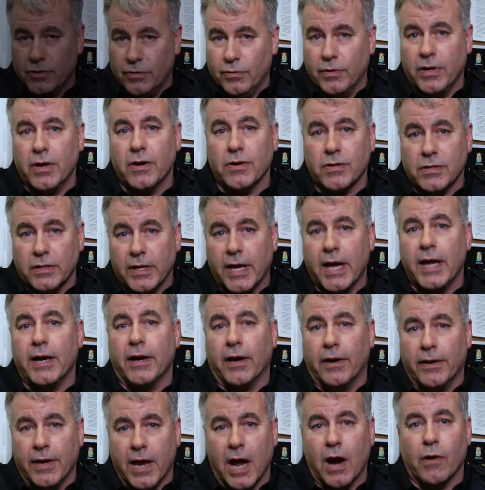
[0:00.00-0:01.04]
Two years
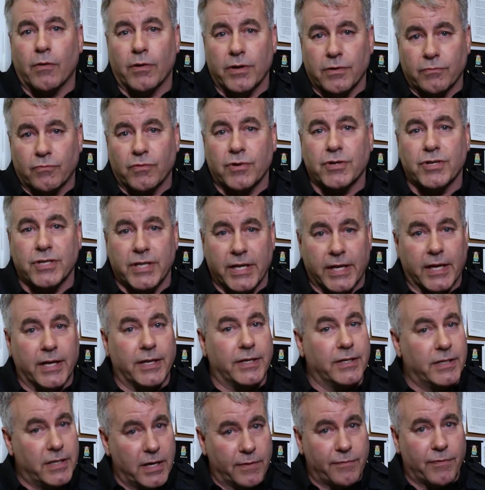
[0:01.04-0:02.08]
later, now we're seeing
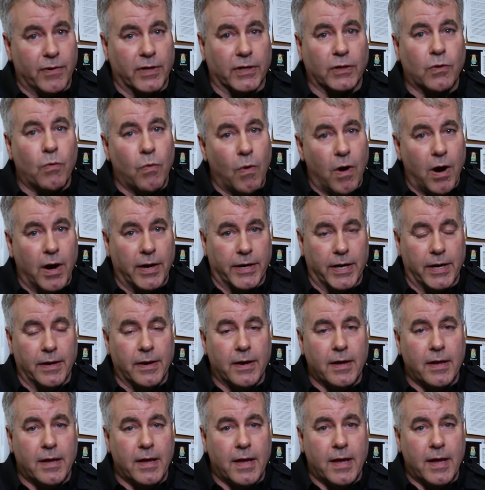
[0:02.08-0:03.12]
a different Quandon,
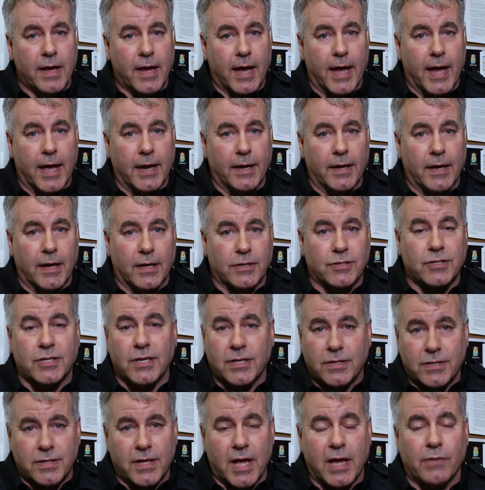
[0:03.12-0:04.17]
and
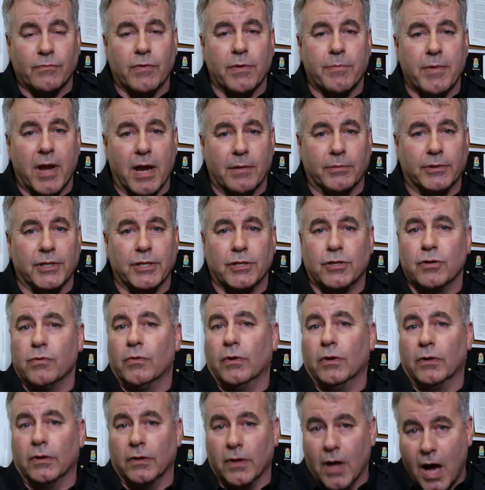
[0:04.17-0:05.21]
since then we've been able to
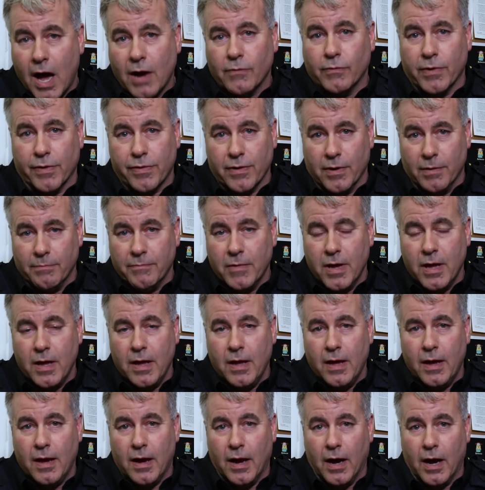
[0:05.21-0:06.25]
do a lot with him,
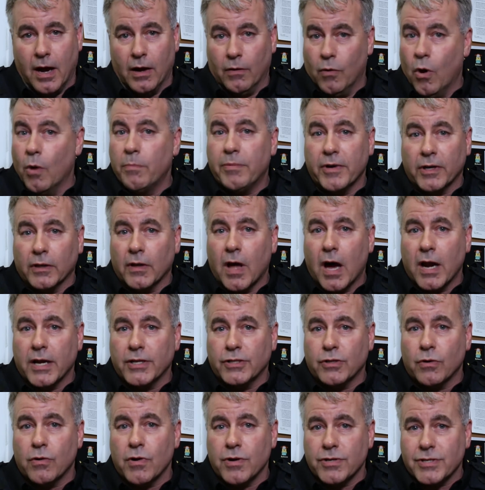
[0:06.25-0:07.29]
opened a lot
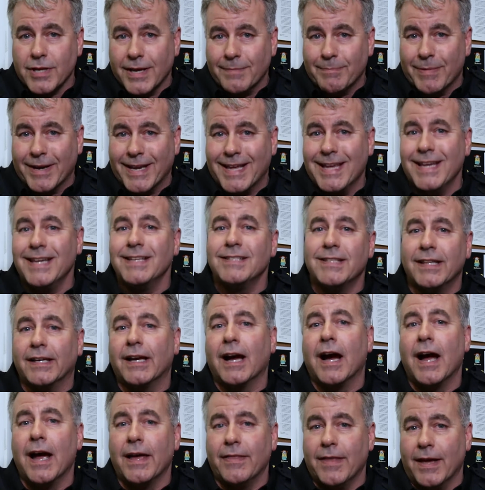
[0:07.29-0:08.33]
of doors, but he's the
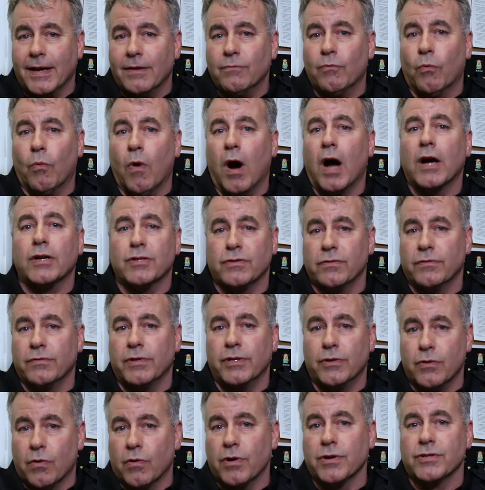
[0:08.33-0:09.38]
guy that walks through
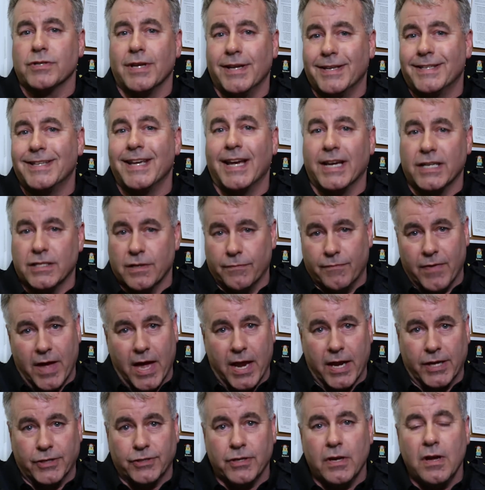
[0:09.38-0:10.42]
the doors and takes
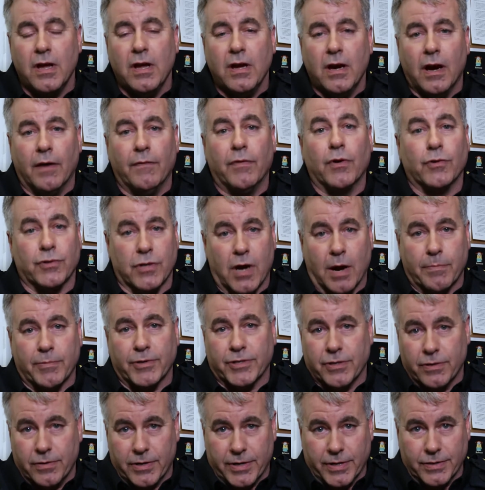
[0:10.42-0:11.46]
advantage of those
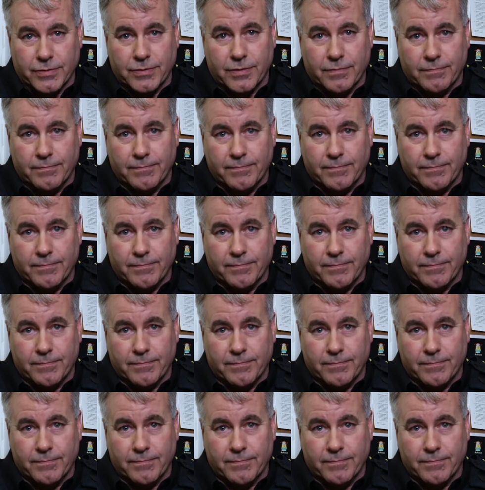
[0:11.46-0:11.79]
opportunities.